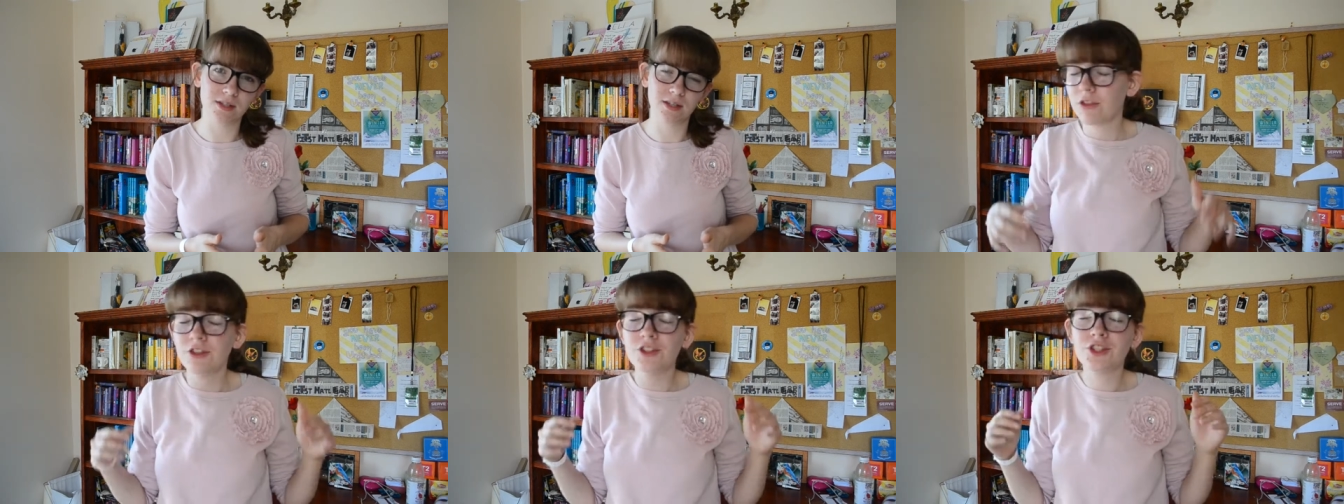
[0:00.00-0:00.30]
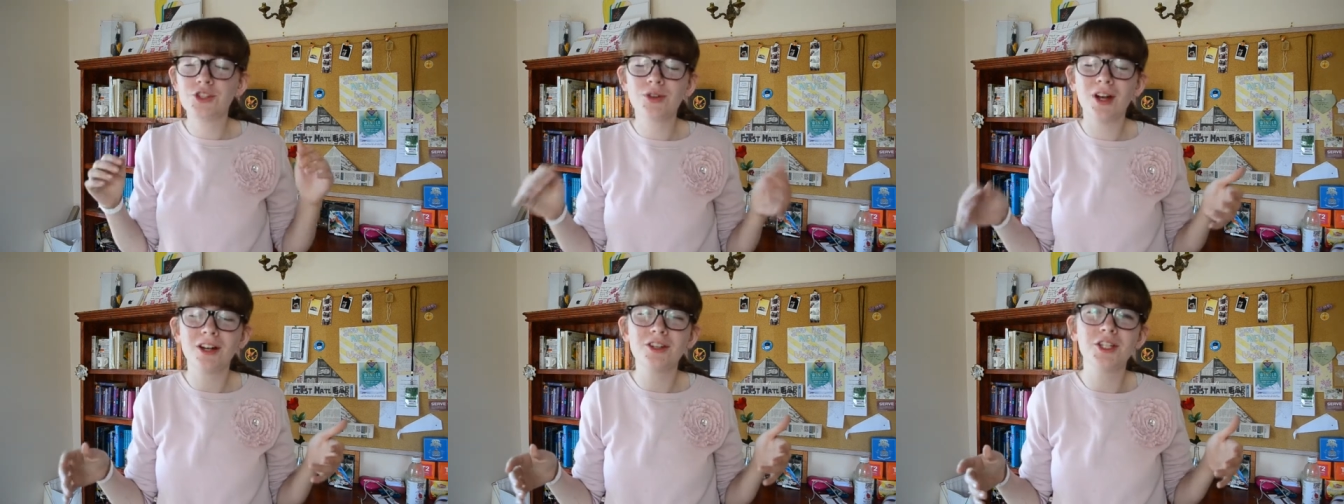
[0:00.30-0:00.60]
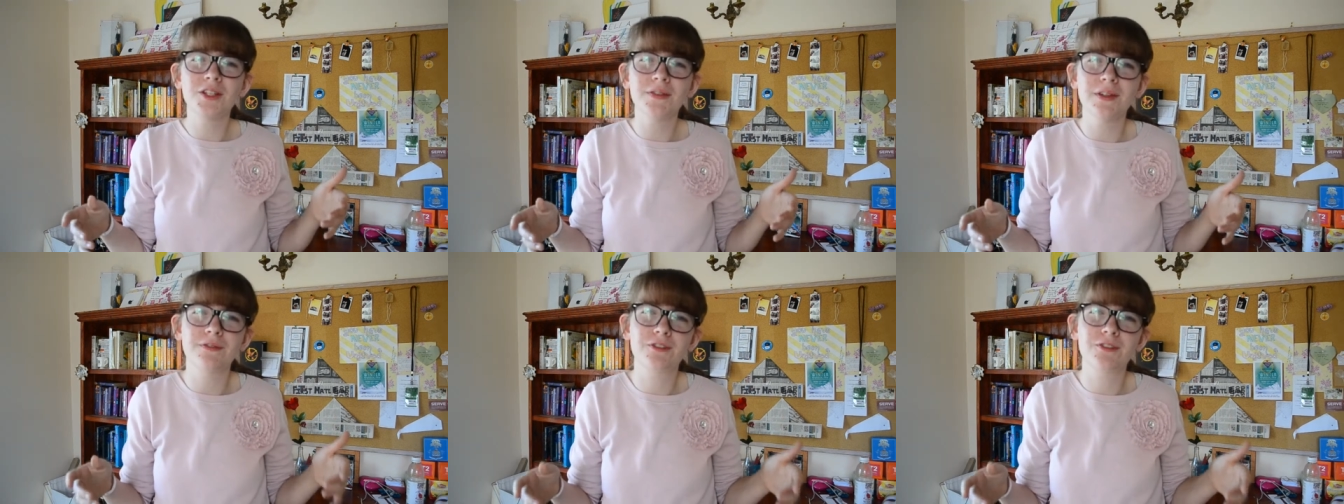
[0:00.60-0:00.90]
The
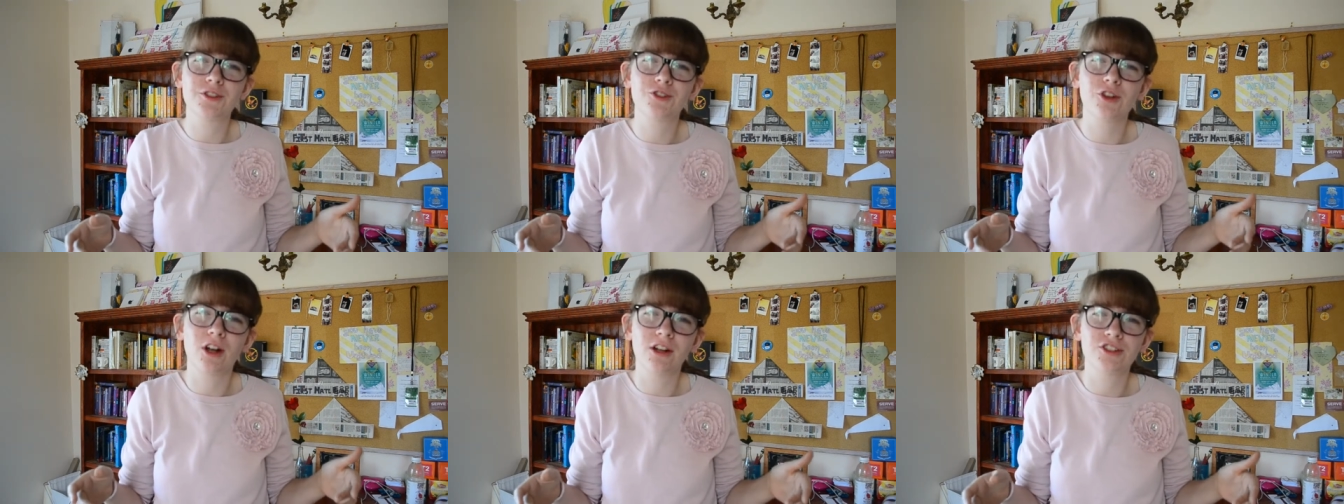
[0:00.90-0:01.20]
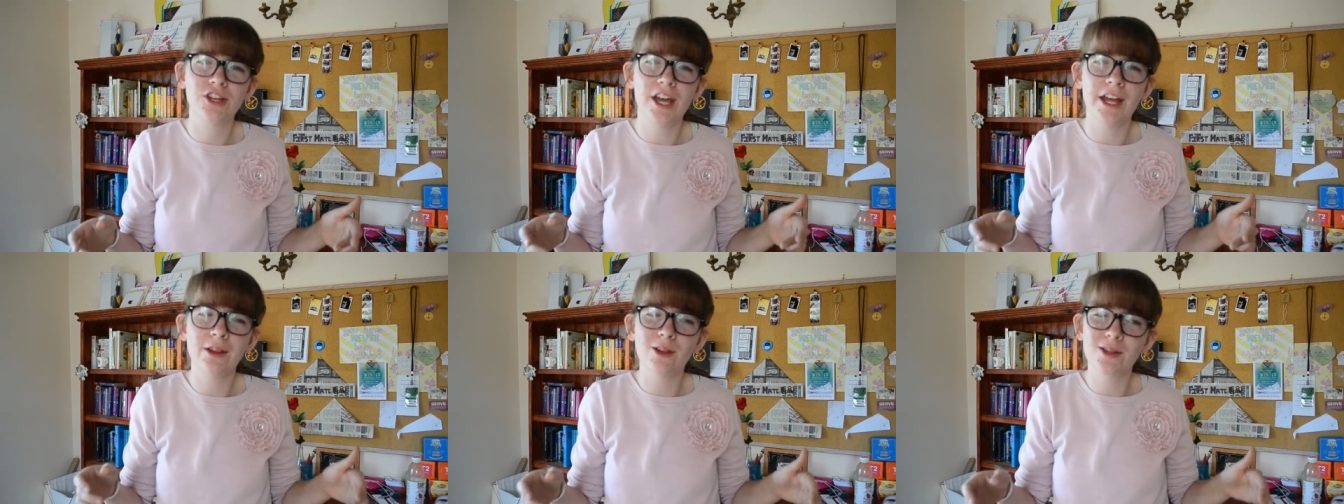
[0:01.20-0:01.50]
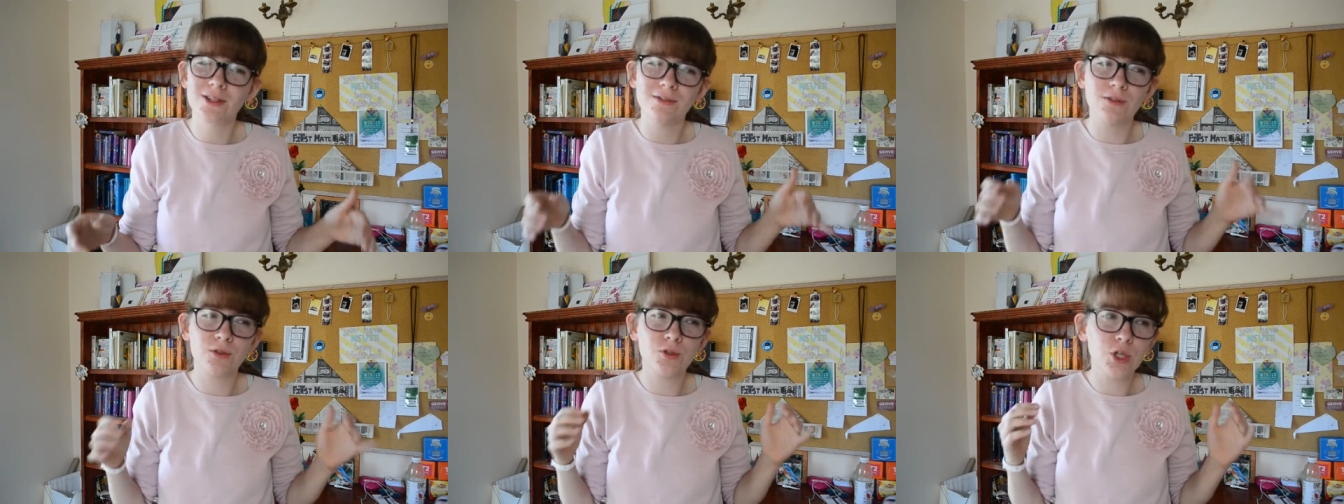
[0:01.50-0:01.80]
destruction of infrastructure and
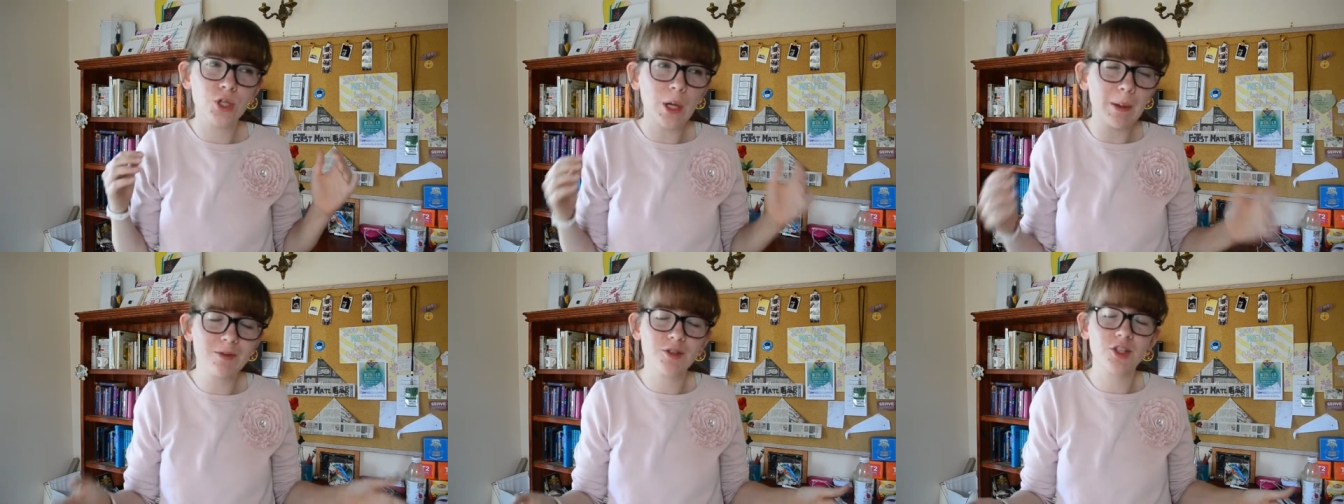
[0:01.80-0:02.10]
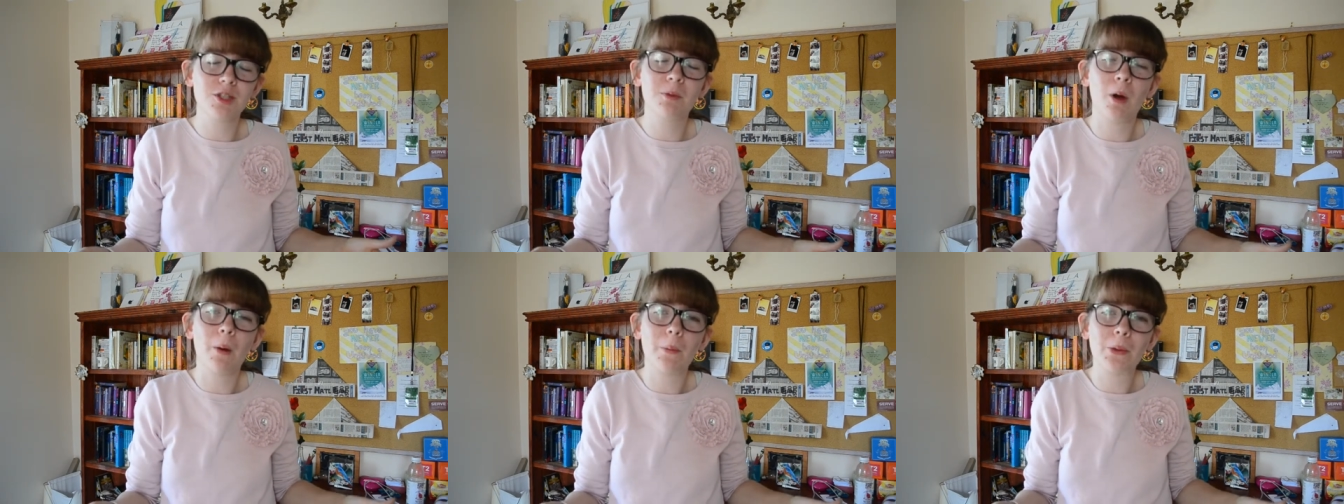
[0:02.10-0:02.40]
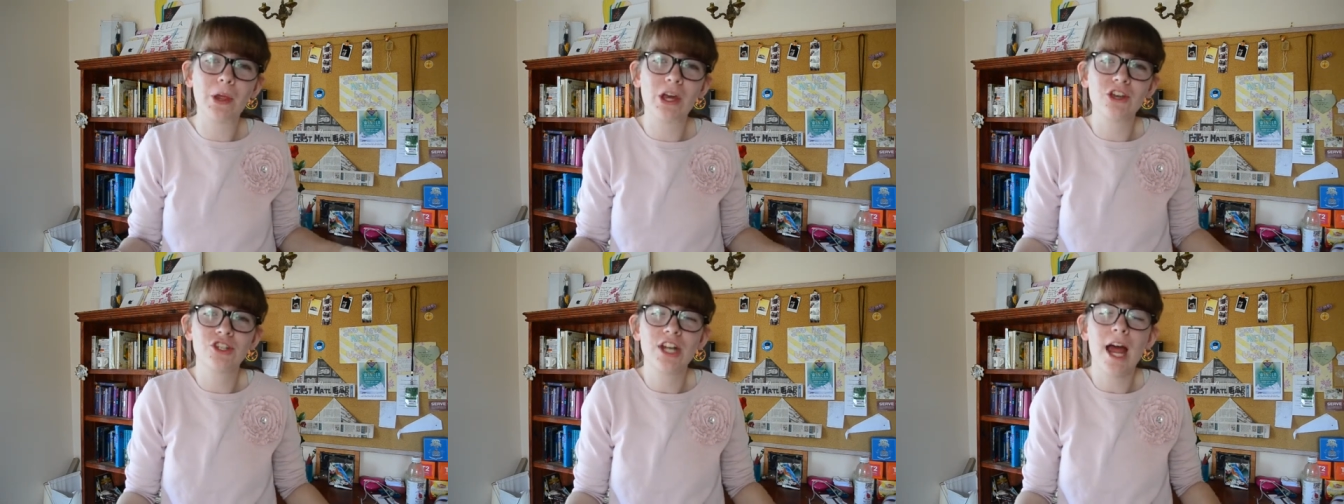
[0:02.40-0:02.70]
loss of so much of the
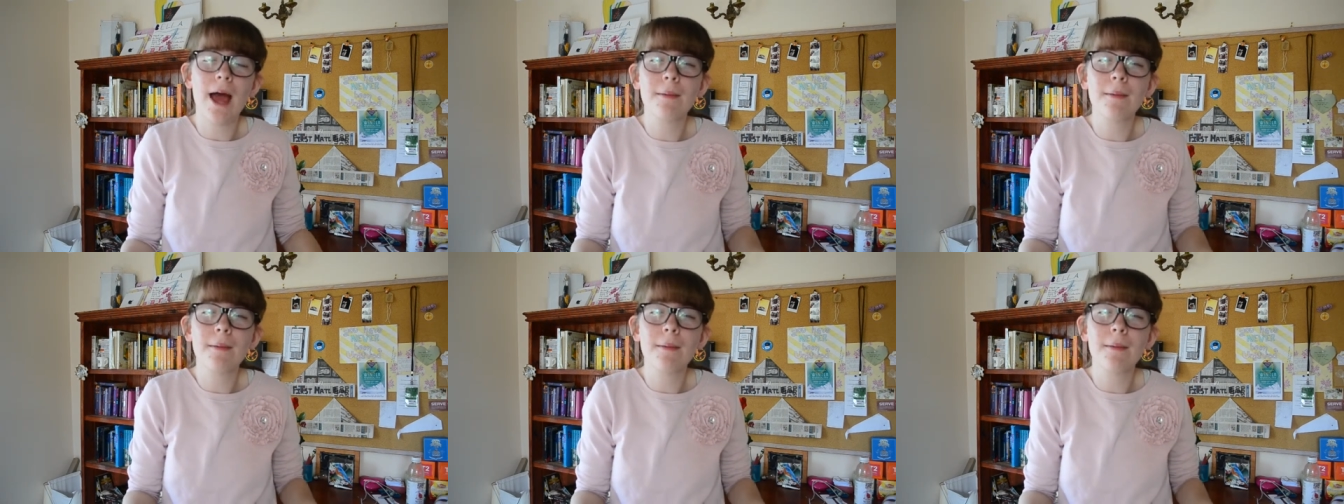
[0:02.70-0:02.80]
population